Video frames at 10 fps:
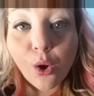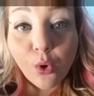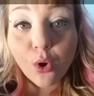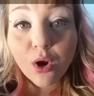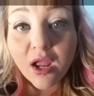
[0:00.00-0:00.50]

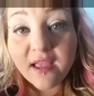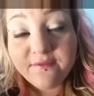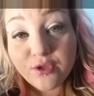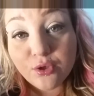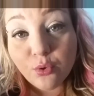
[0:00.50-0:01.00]
Or
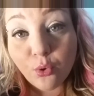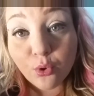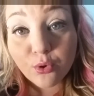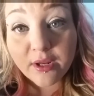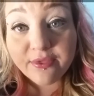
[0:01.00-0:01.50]
if you
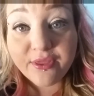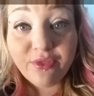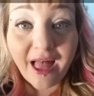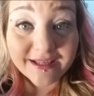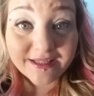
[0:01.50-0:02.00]
order it, the
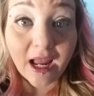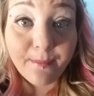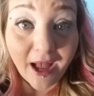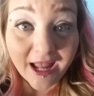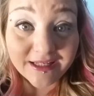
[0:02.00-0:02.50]
last
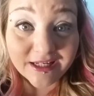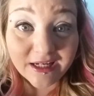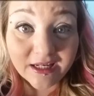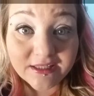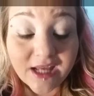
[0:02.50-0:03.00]
time I did
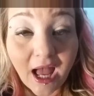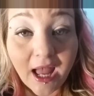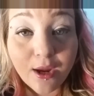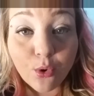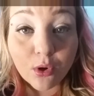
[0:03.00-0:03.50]
it,
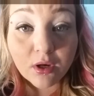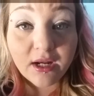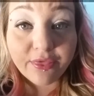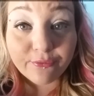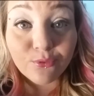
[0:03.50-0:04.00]
I ordered
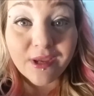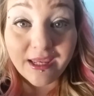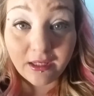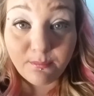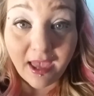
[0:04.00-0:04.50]
it through
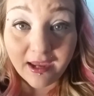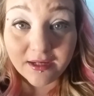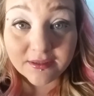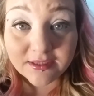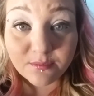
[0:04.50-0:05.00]

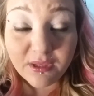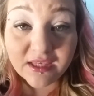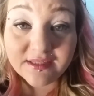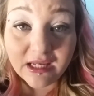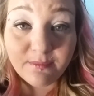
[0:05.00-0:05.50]
Ebates
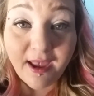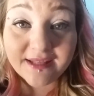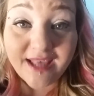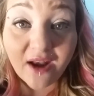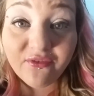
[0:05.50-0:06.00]
because
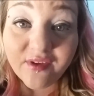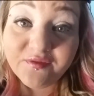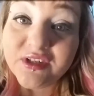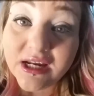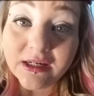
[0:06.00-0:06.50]
Ebates had
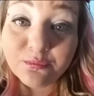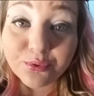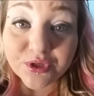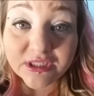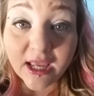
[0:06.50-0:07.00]
fifteen
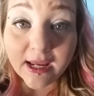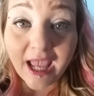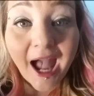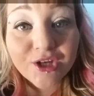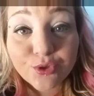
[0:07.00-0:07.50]
percent
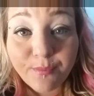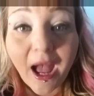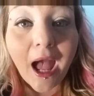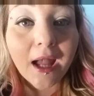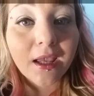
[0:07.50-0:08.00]
cash
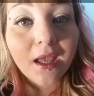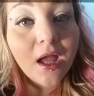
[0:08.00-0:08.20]
back